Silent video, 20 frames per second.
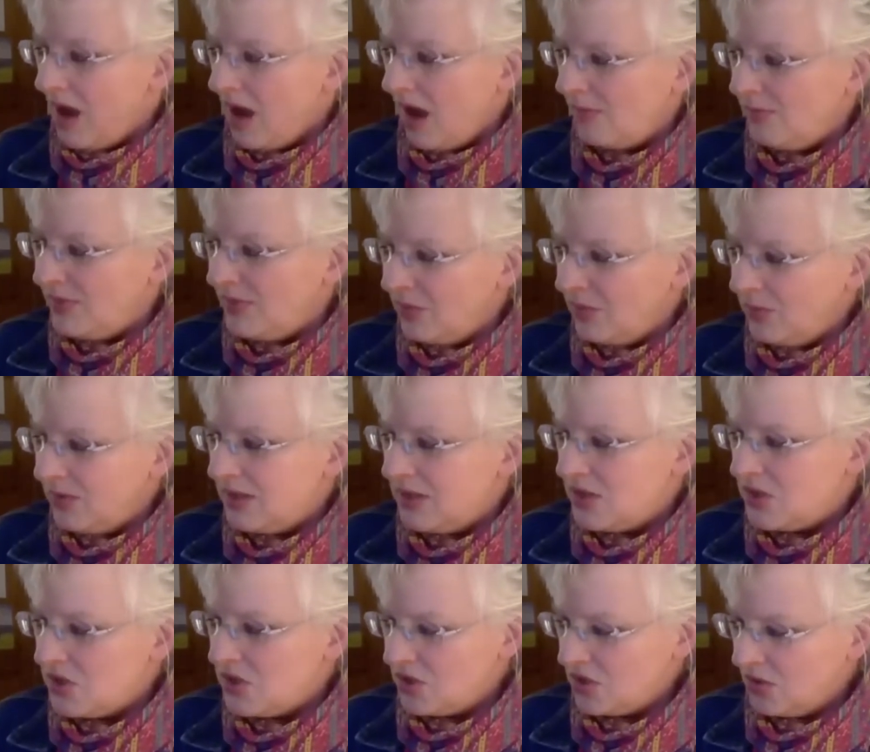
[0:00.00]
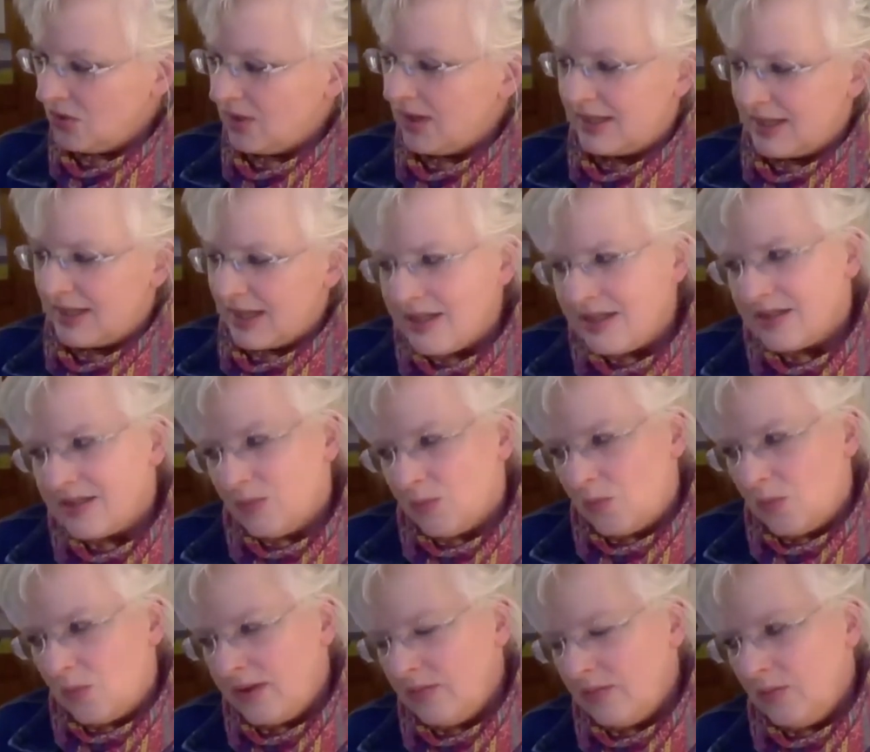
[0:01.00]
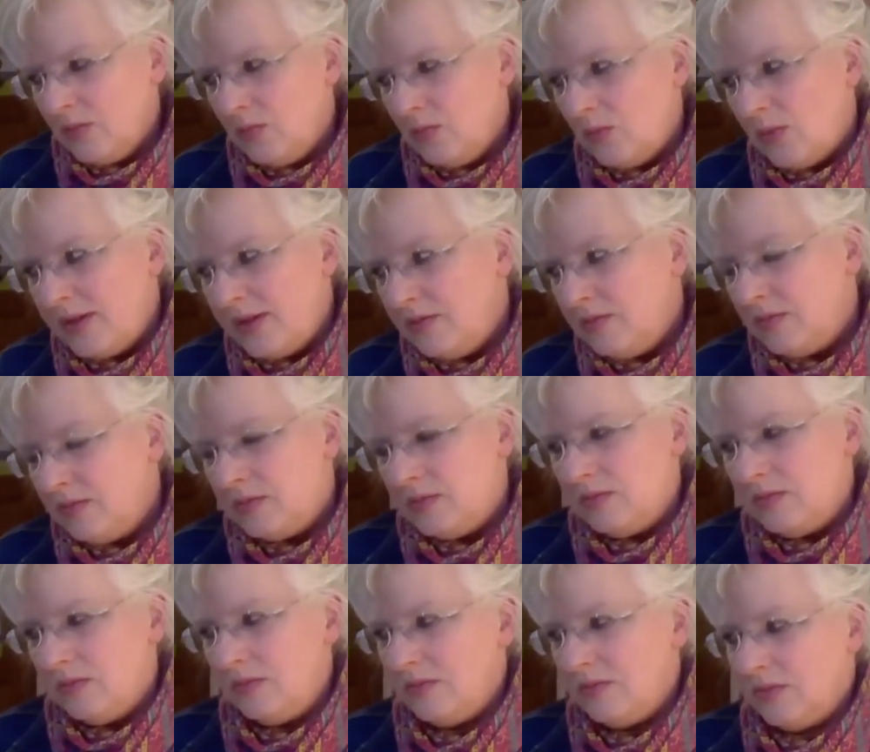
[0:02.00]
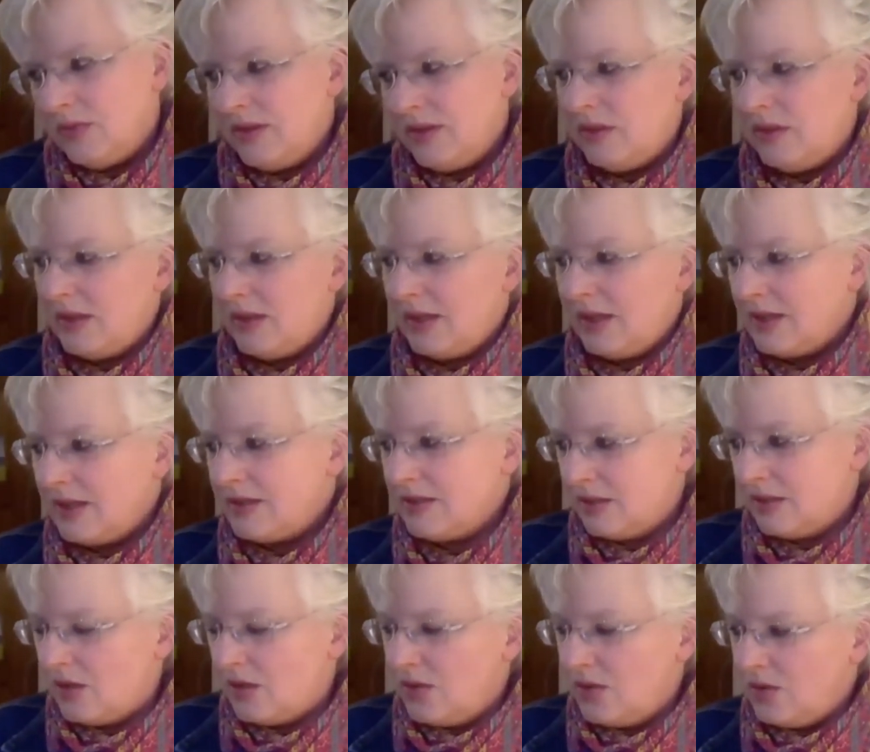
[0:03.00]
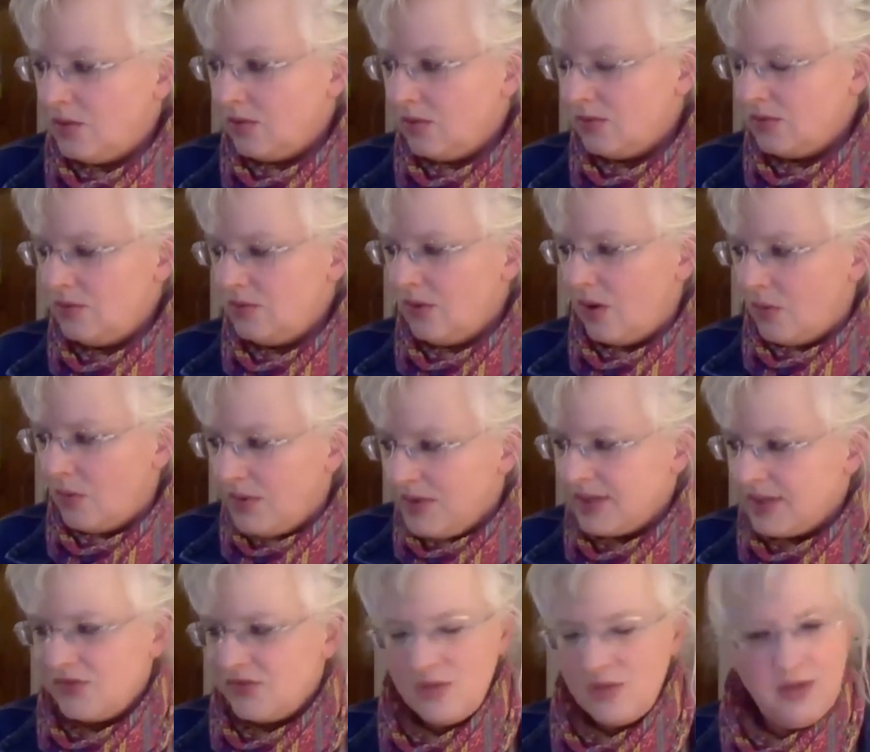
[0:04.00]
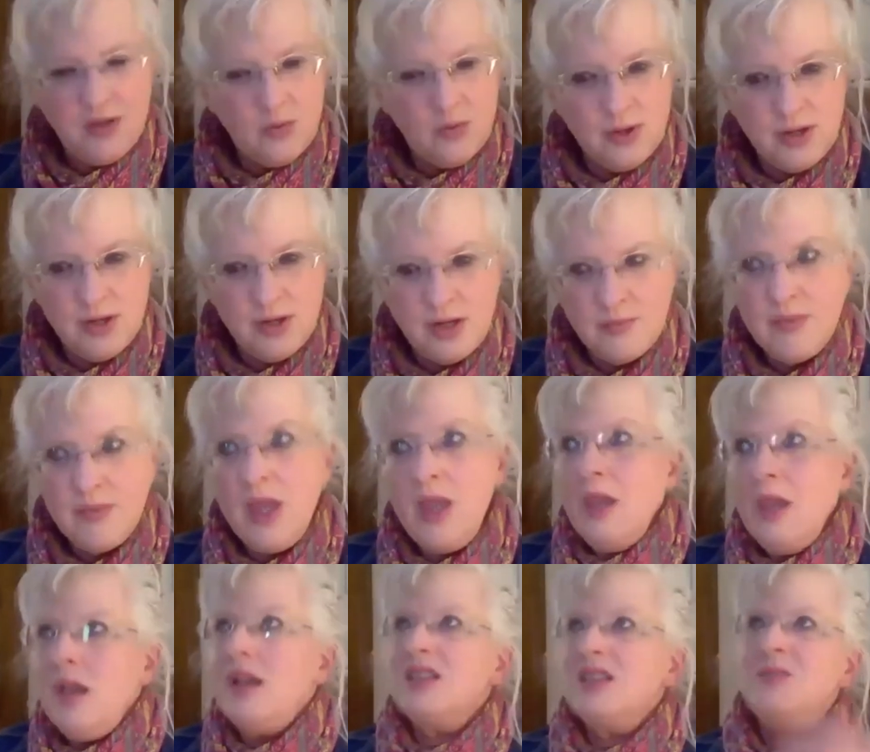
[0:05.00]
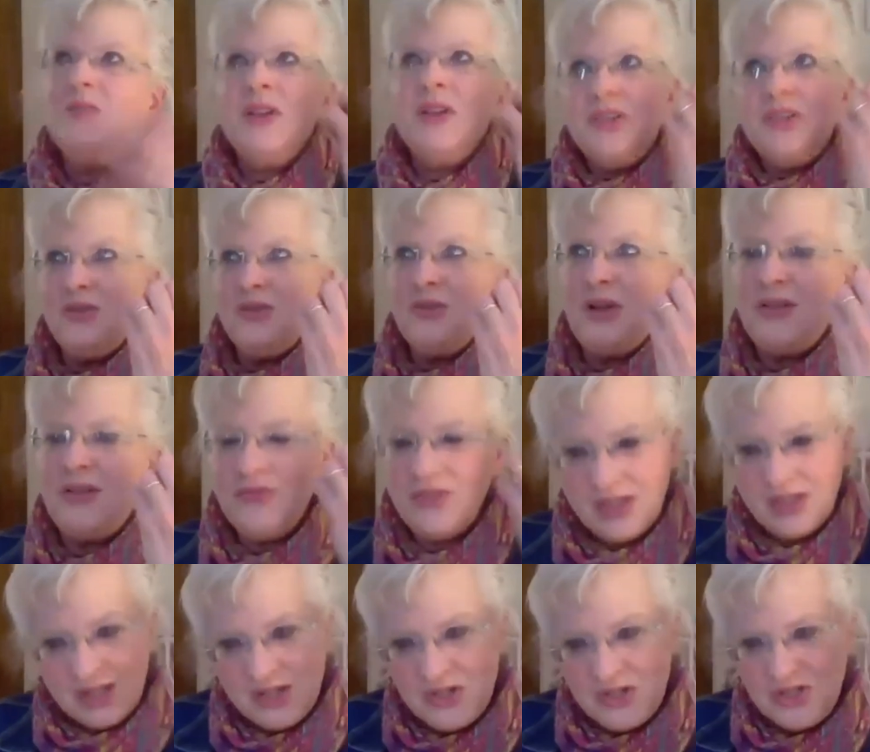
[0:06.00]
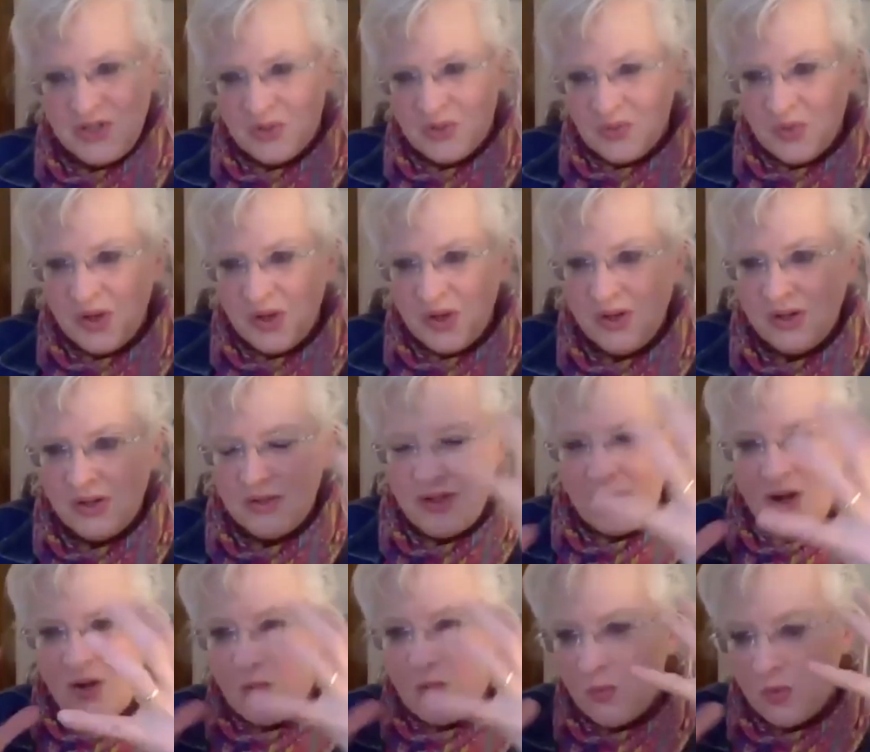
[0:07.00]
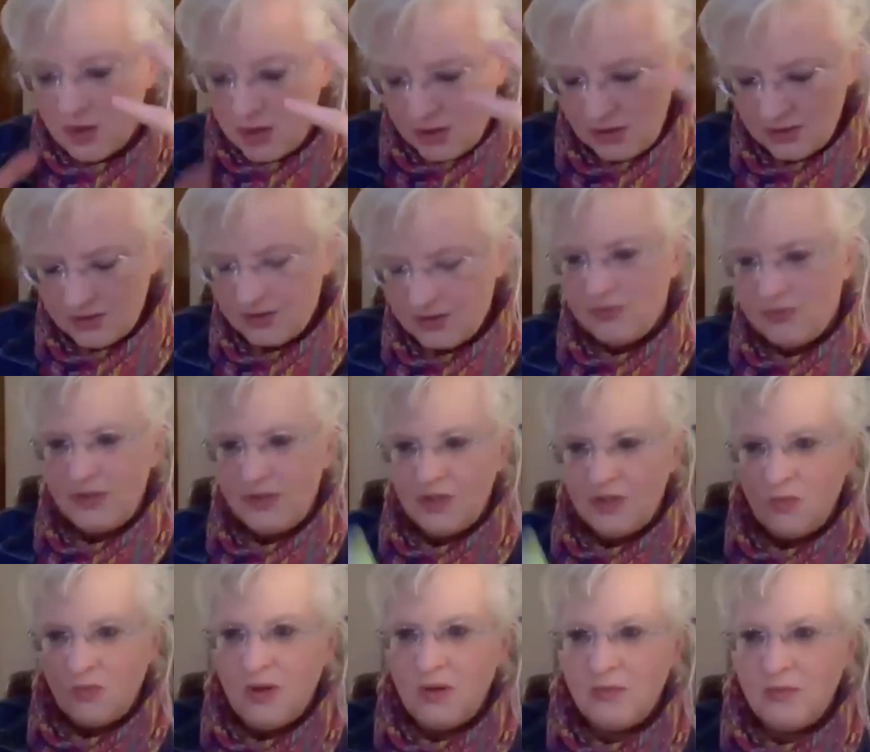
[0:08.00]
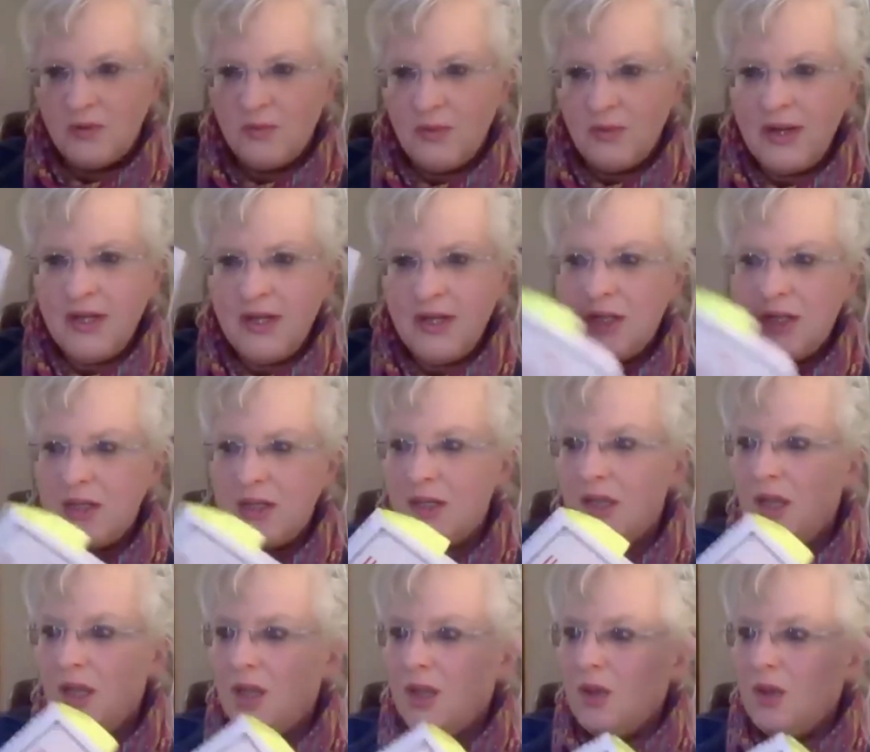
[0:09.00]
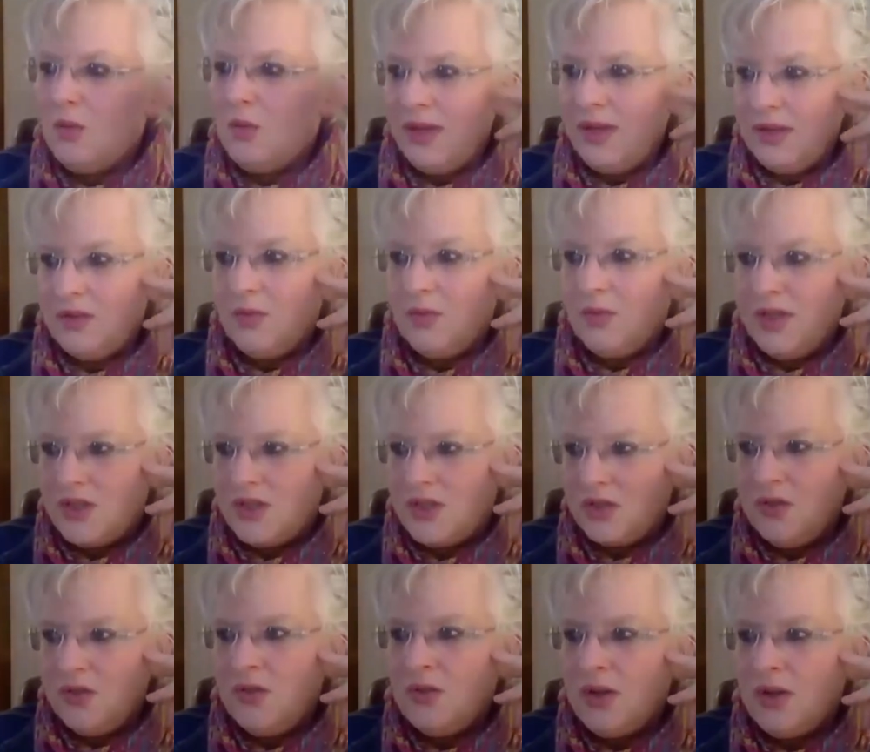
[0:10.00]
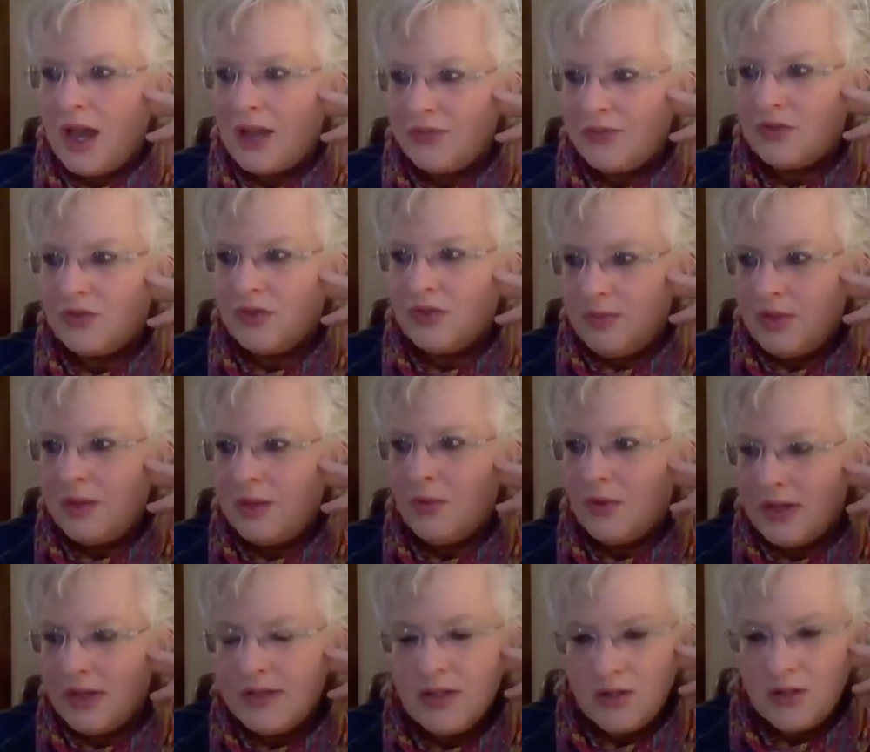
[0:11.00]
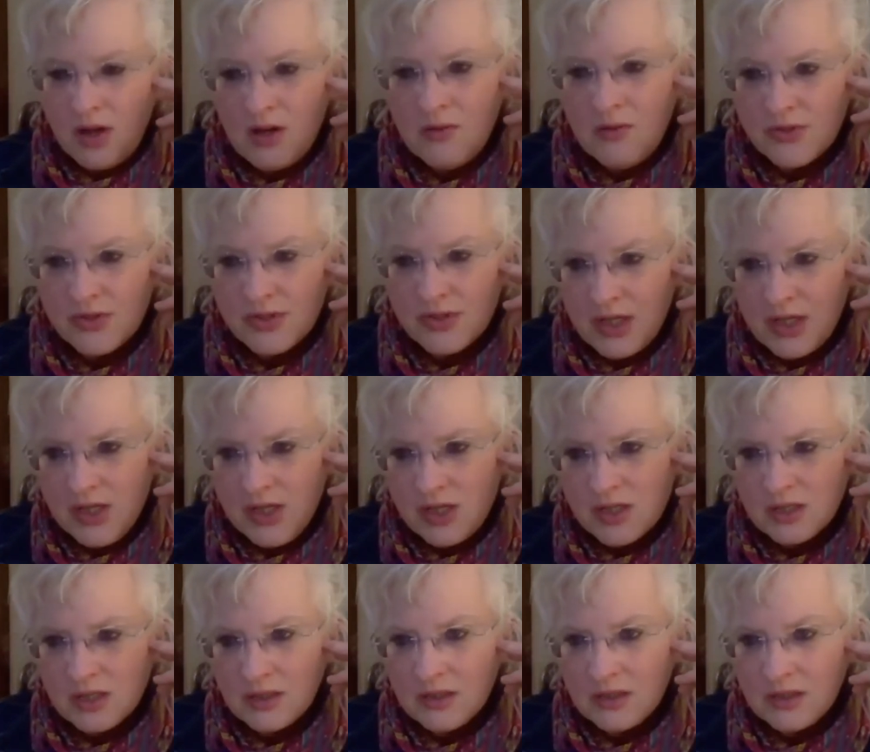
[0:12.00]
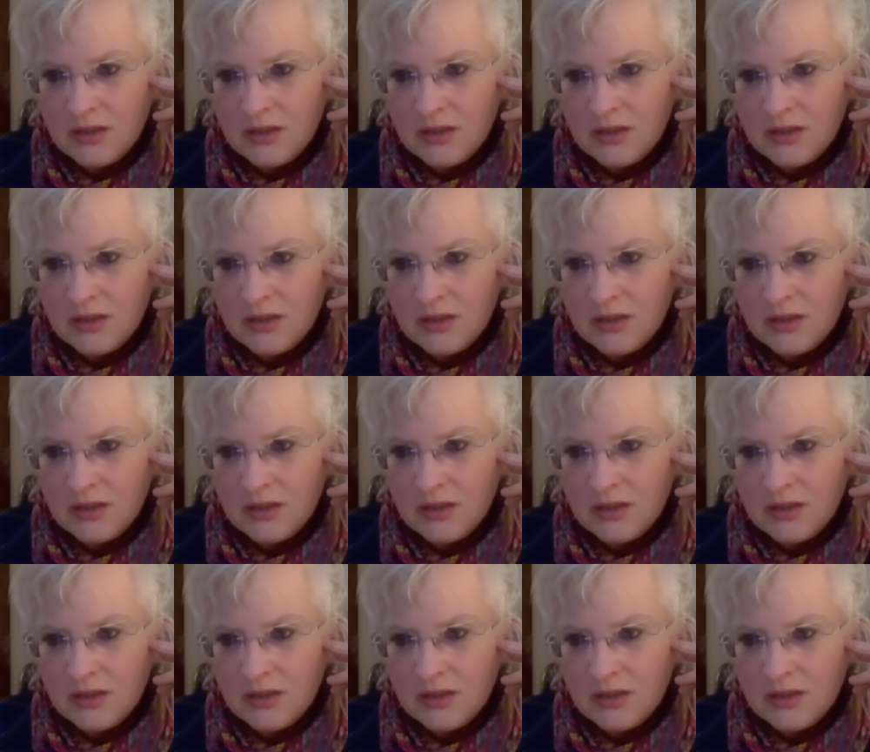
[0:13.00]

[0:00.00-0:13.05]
I'm not really sure. I guess one one one thing is, you know, you, you always have to be aware, as much as you have to get into your world, our world of, you know, what we're writing, we, we do have to remember it's a conversation.